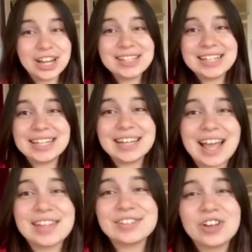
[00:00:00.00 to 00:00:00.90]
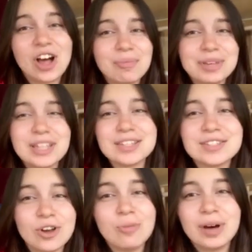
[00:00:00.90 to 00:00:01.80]
J18 has taught me
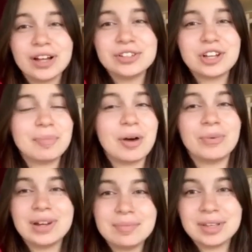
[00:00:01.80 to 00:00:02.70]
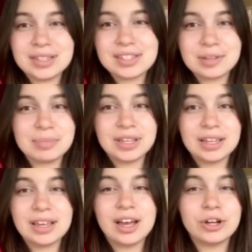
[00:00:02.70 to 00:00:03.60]
so much about what it means to
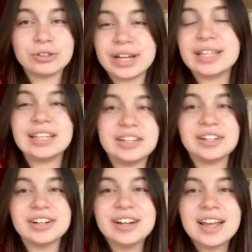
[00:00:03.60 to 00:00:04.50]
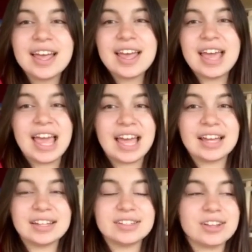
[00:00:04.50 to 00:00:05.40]
be a great leader.
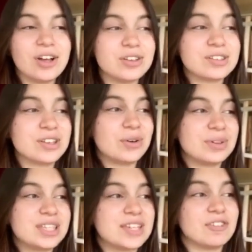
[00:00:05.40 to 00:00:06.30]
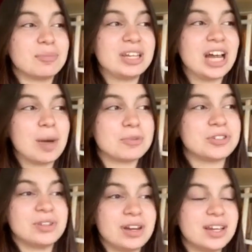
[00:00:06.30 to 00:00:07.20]
And also it's given me an
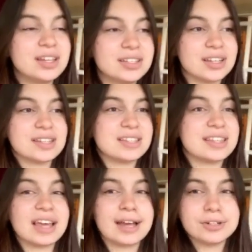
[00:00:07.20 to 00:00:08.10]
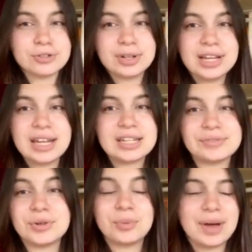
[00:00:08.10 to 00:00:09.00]
opportunity to see the country in a
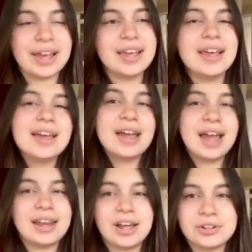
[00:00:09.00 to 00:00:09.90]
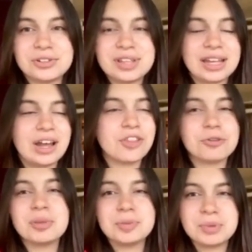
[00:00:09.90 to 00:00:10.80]
different way and understand other
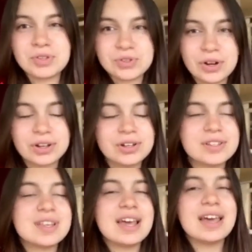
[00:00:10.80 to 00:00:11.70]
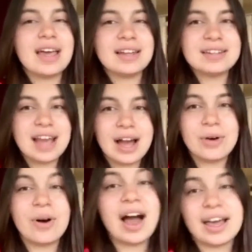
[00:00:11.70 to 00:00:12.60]
people's struggles and
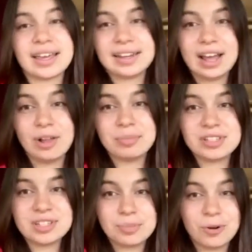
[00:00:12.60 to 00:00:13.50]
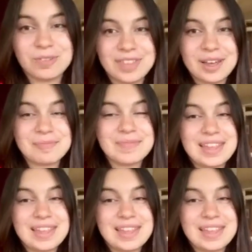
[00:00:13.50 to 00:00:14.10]
how I can help and support them.